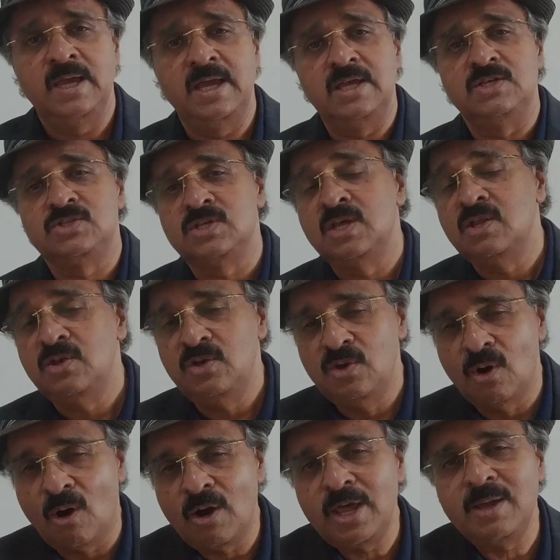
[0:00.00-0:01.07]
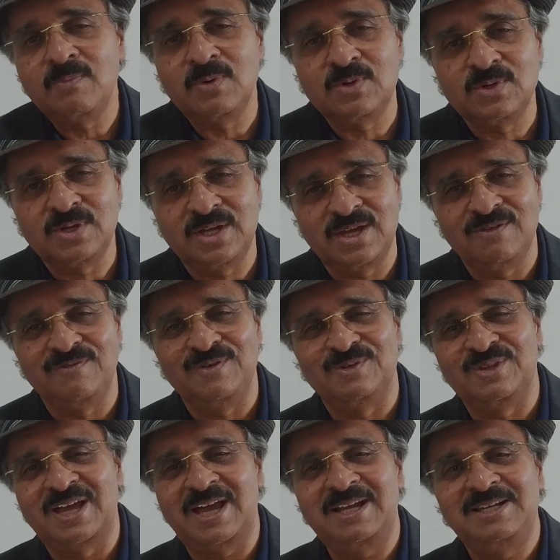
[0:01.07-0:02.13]
is not able to give
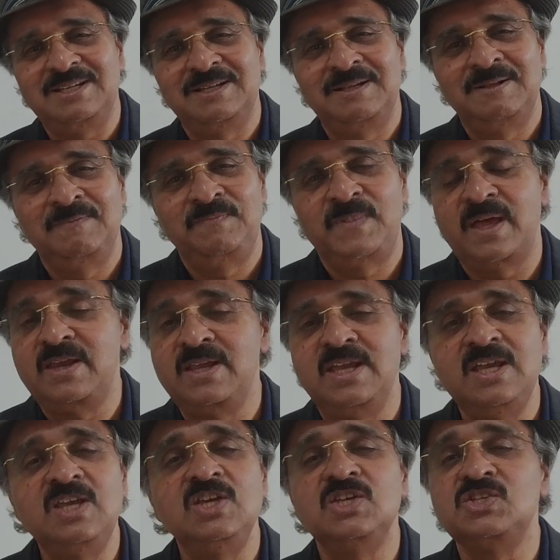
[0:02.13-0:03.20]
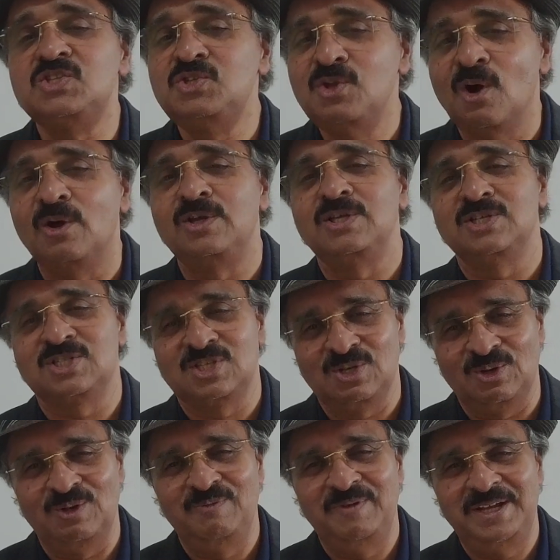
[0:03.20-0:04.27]
you that, then he is not your
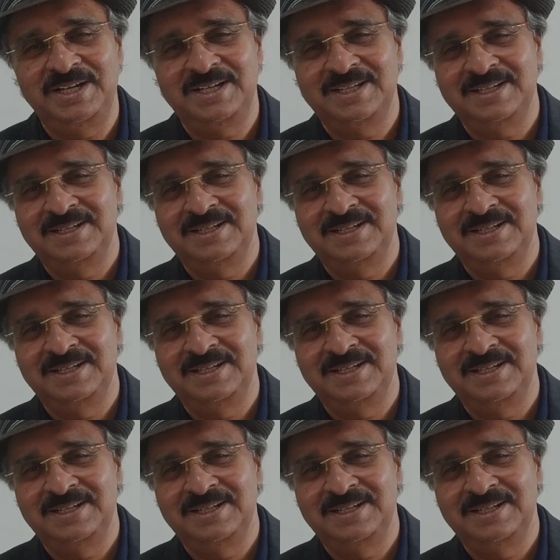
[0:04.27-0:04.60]
soulmate.